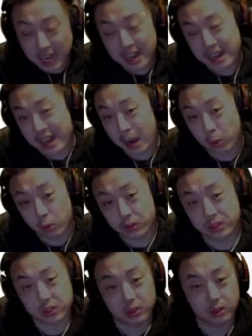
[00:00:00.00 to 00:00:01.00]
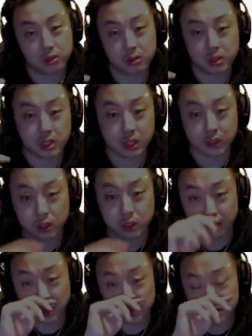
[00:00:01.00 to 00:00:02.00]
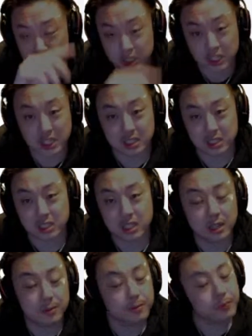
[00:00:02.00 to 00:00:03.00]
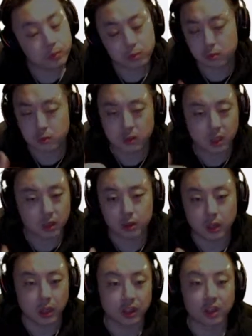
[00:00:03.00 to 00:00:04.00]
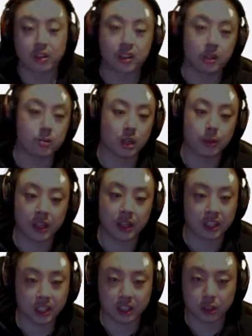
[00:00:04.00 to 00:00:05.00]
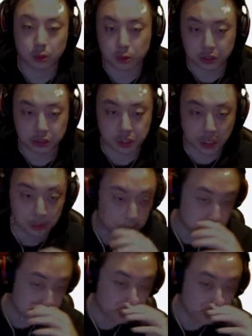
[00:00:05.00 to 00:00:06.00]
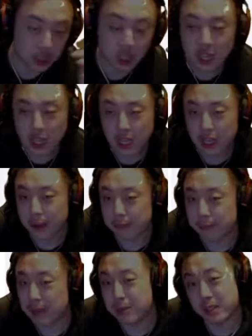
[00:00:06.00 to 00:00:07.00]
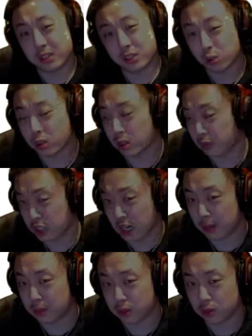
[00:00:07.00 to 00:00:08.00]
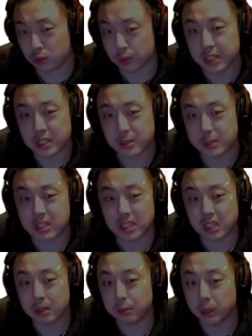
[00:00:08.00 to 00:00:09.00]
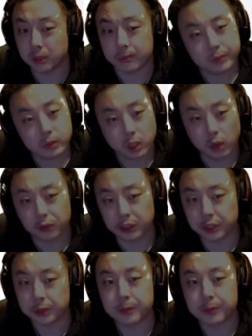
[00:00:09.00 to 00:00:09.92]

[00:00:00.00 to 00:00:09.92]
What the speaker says: And now with the 35% chance to stun, another thumbs up. I think they did a really good job with this one. Maybe too good of a job, it remains to be seen, but hopefully.